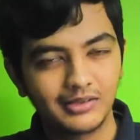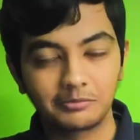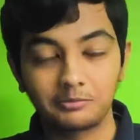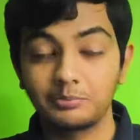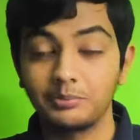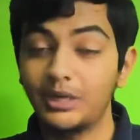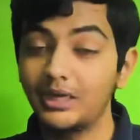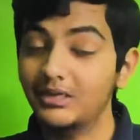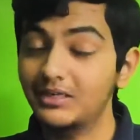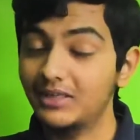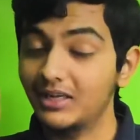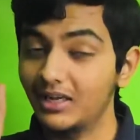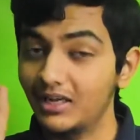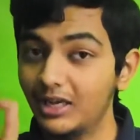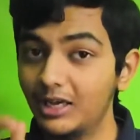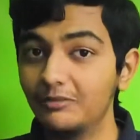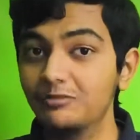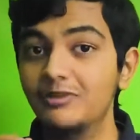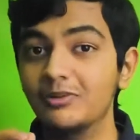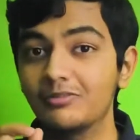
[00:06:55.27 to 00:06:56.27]
but
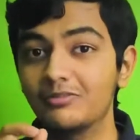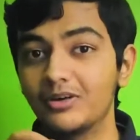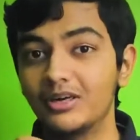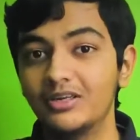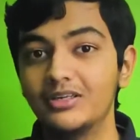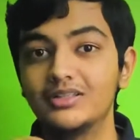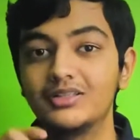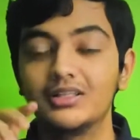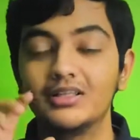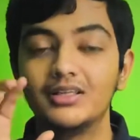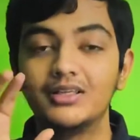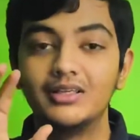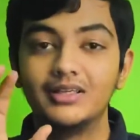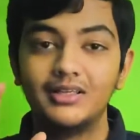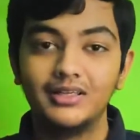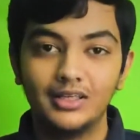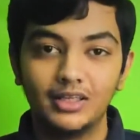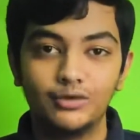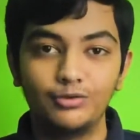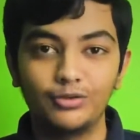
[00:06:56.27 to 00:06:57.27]
afterwards
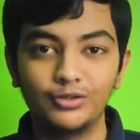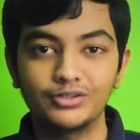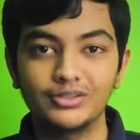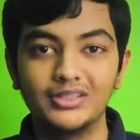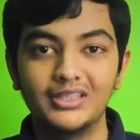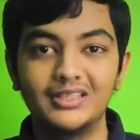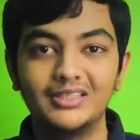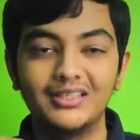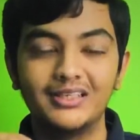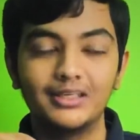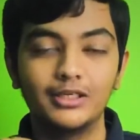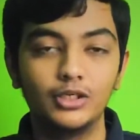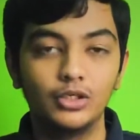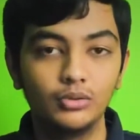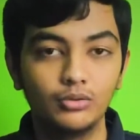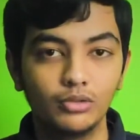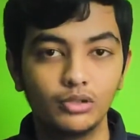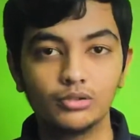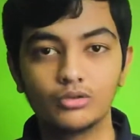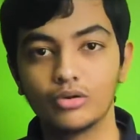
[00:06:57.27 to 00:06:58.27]
it was said that a
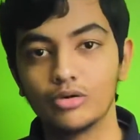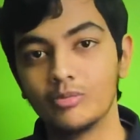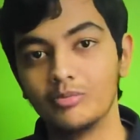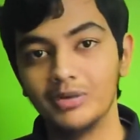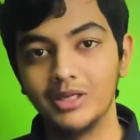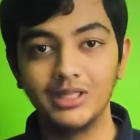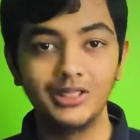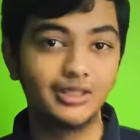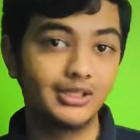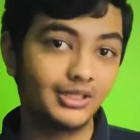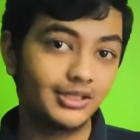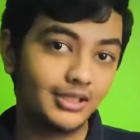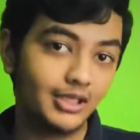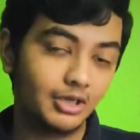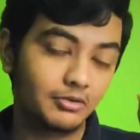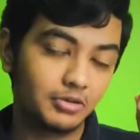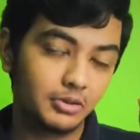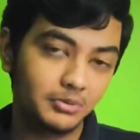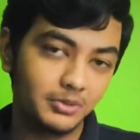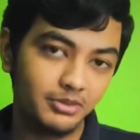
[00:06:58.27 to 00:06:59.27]
dual core means that
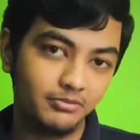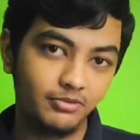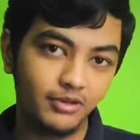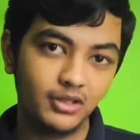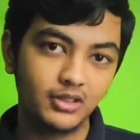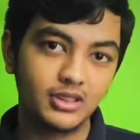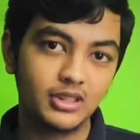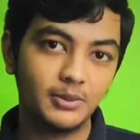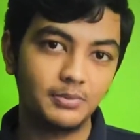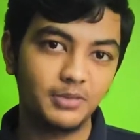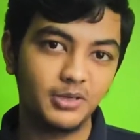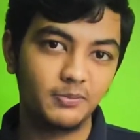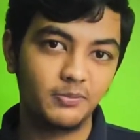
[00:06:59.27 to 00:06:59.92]
there will be one separate